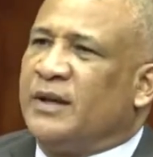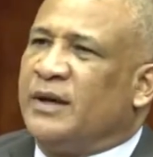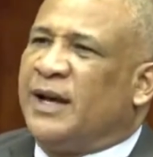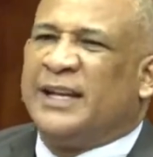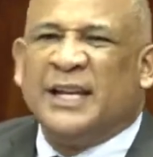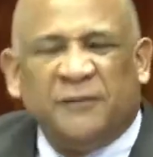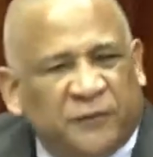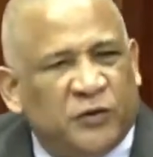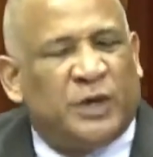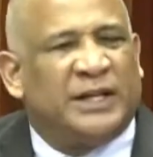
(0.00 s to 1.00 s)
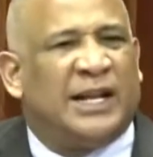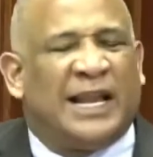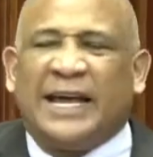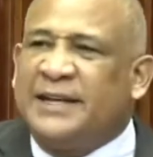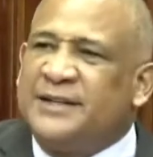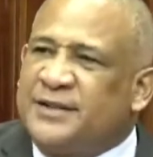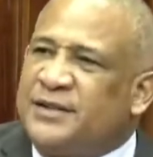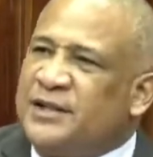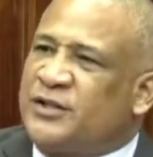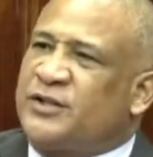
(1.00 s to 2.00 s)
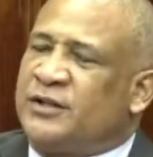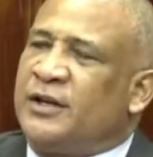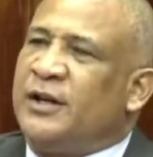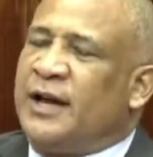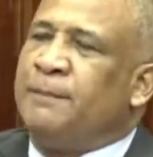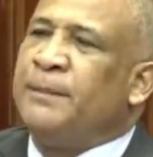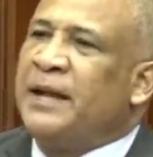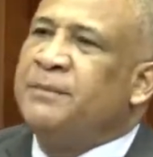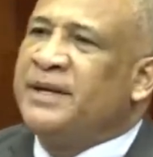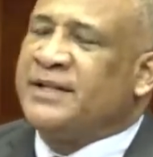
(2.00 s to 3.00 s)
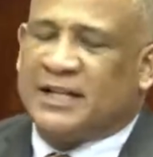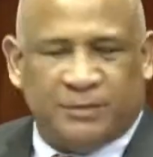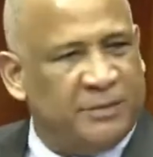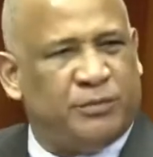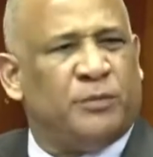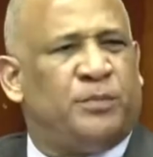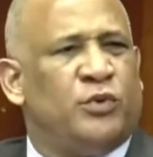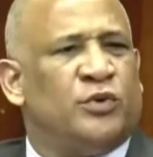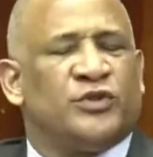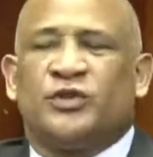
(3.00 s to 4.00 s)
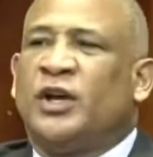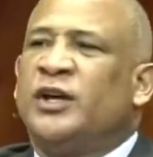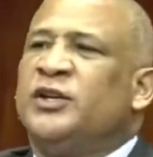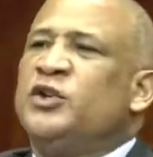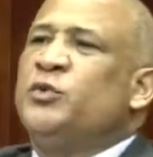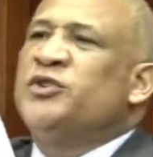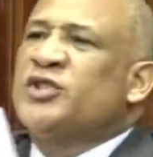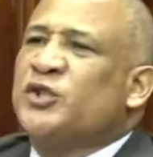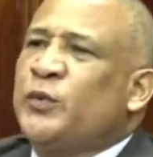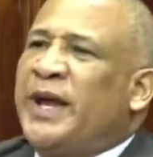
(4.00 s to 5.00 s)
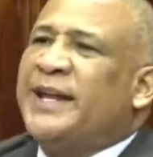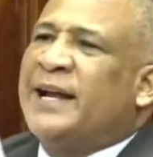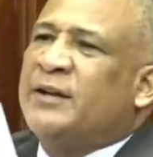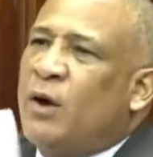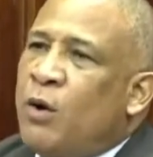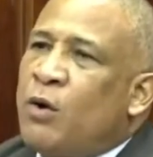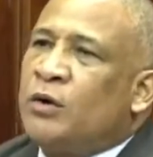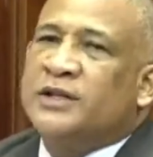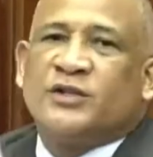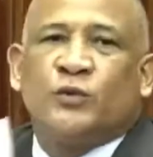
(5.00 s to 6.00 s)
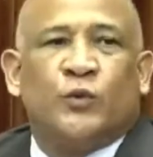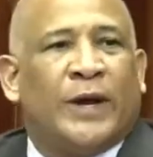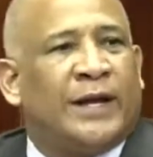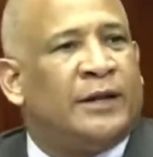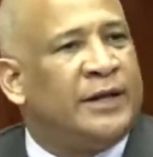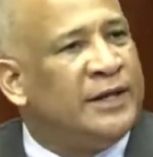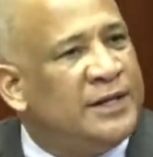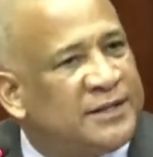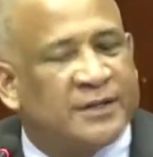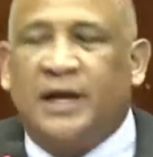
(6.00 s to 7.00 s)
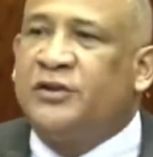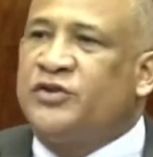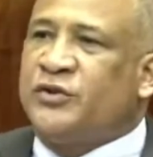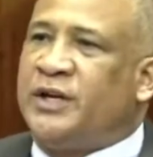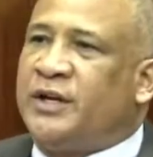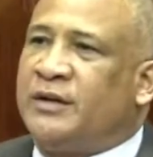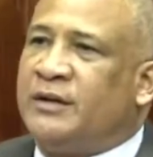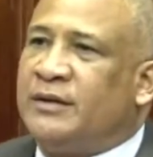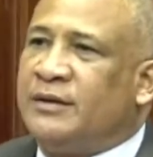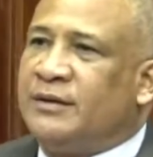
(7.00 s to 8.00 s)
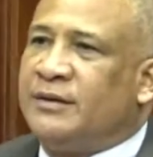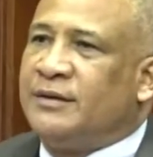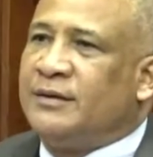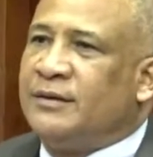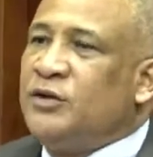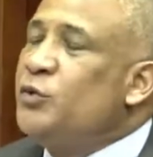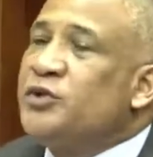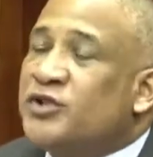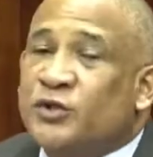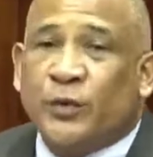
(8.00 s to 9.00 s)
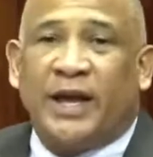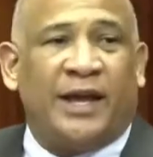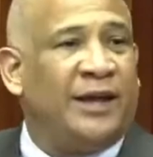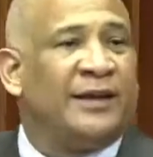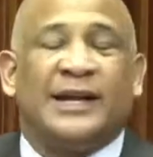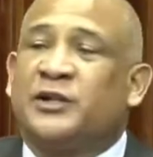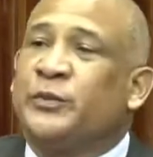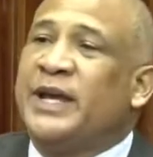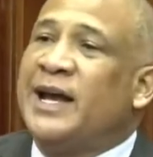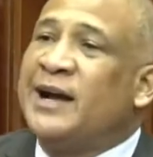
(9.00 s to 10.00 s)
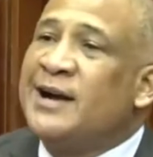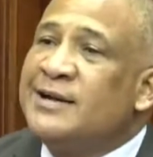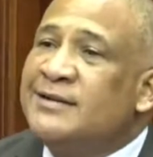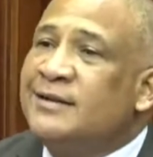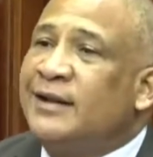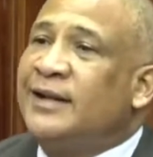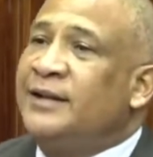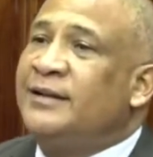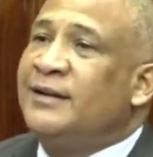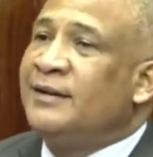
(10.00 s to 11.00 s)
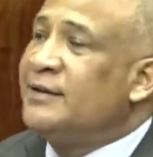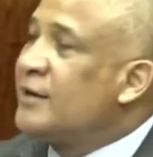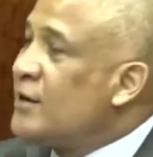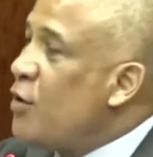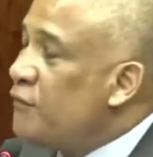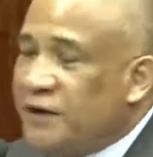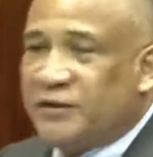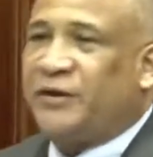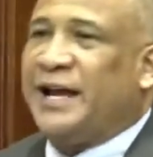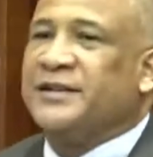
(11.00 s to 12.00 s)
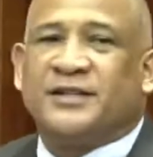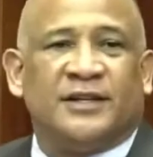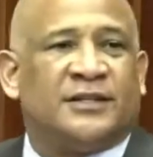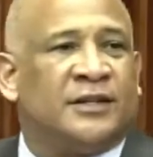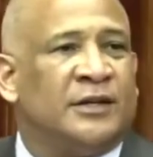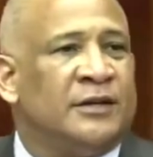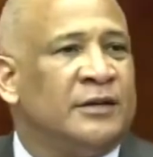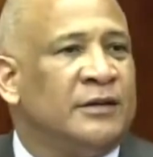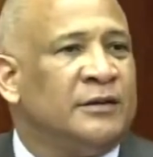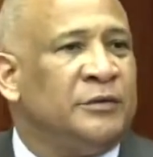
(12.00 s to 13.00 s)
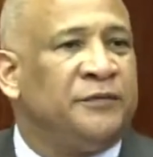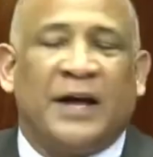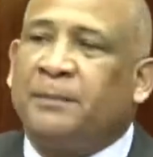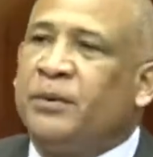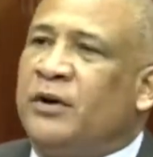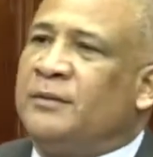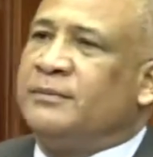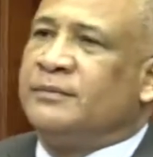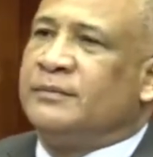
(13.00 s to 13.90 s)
and if you analyze this amendment that has been proposed, you would swear that all is well in this country. You would swear that we are handling the COVID crisis with aplomb.